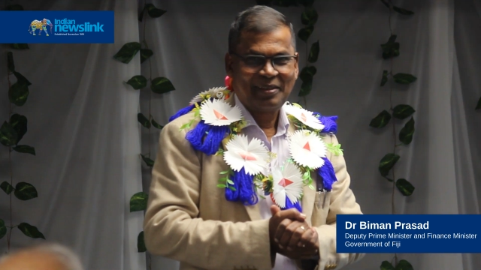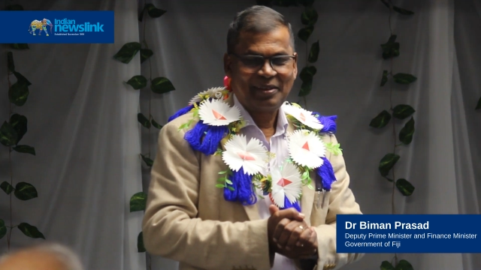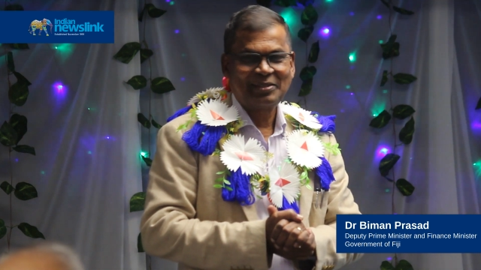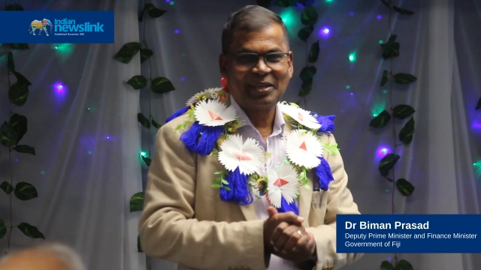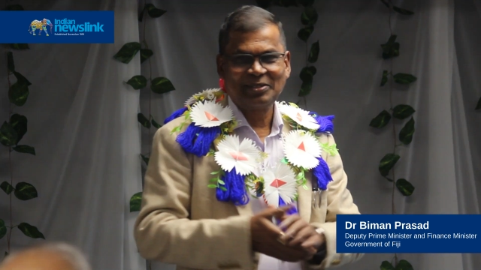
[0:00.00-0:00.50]

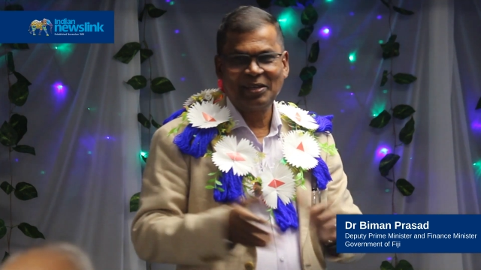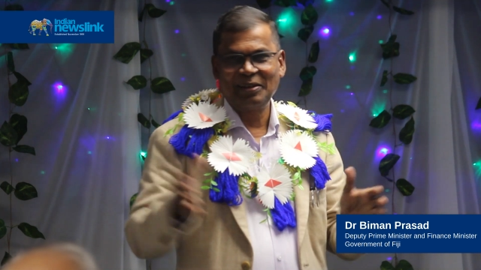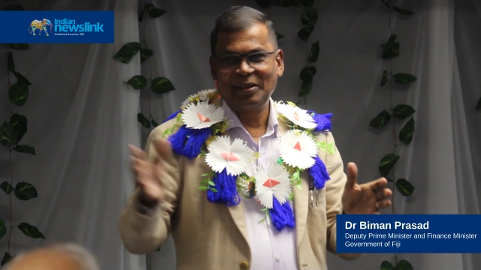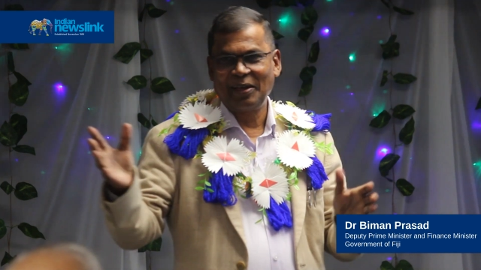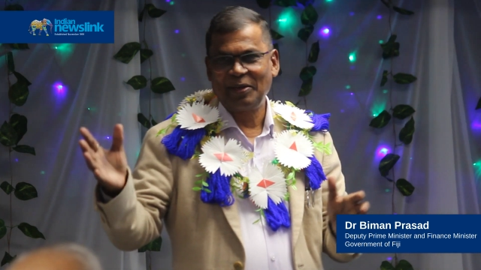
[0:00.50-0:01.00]
As I
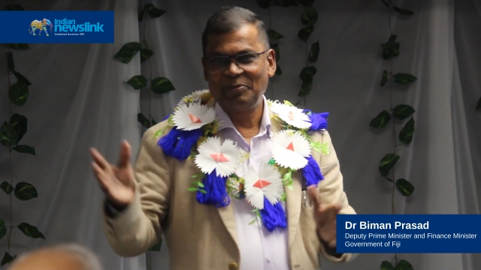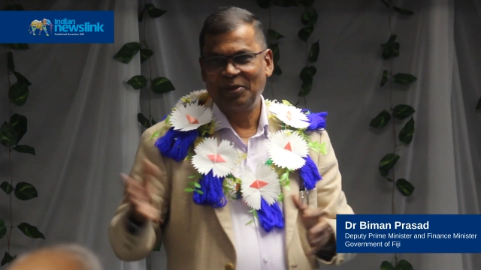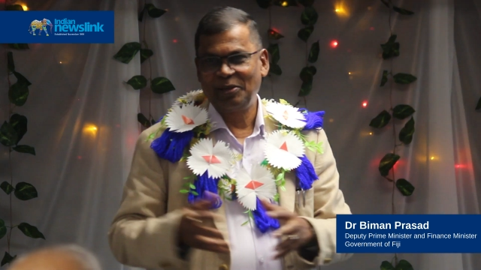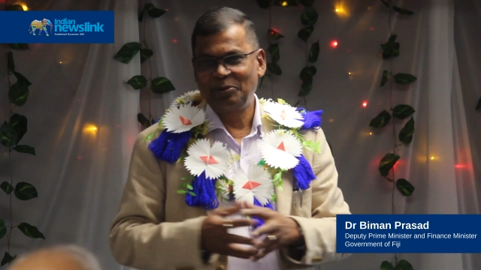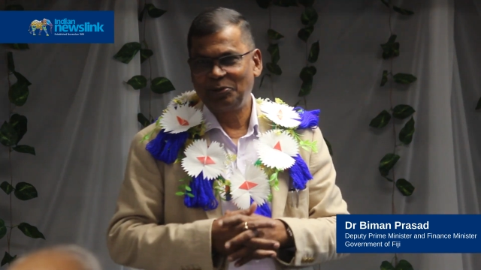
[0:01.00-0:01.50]
said, I am
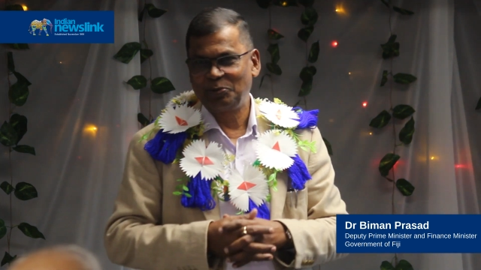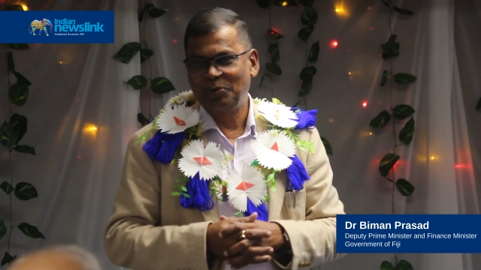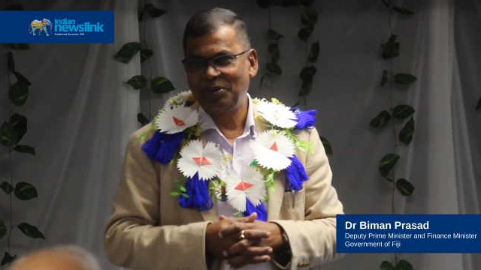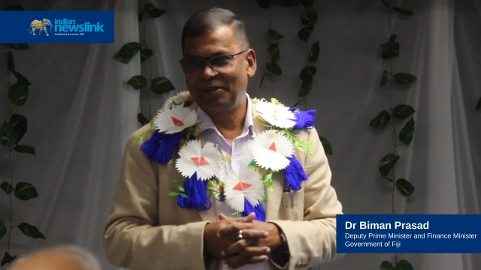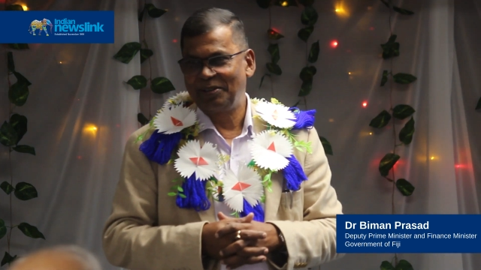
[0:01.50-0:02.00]
here to
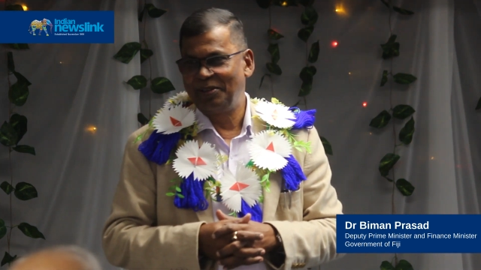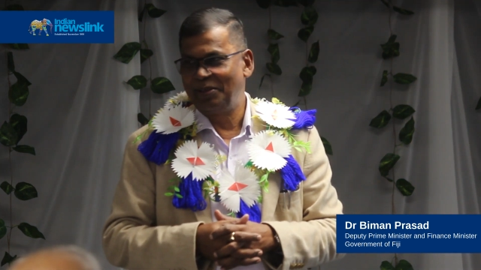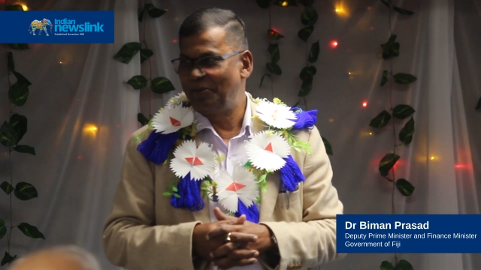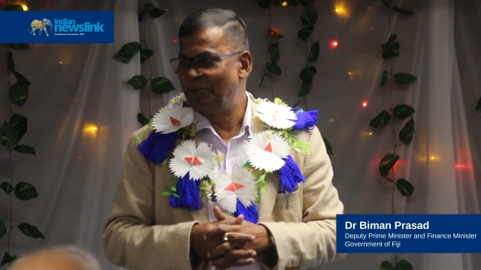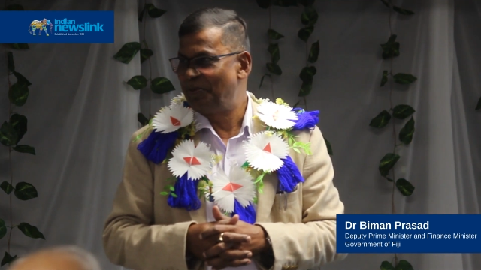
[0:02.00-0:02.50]
speak at
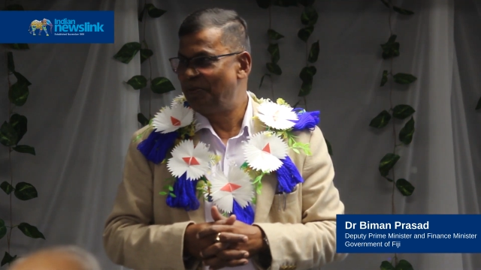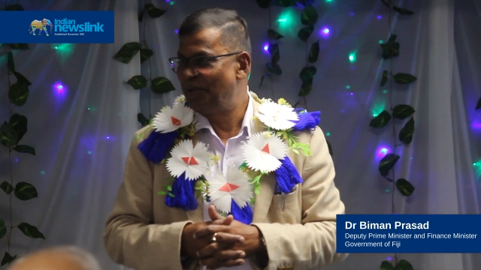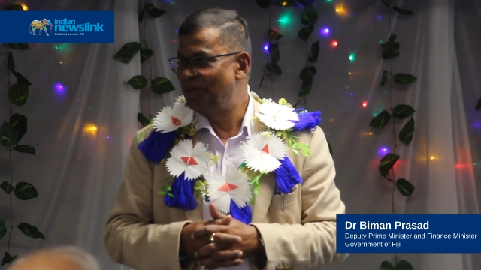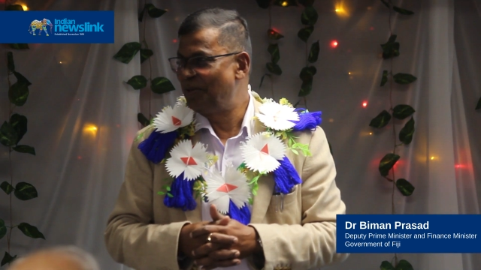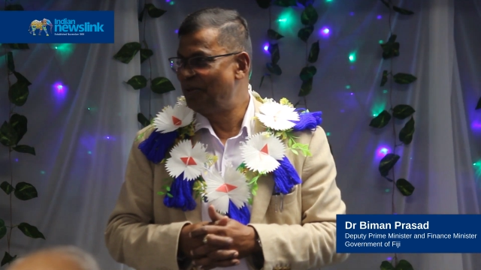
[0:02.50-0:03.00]
the
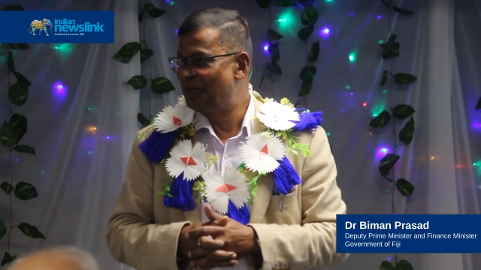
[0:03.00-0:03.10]
Fiji New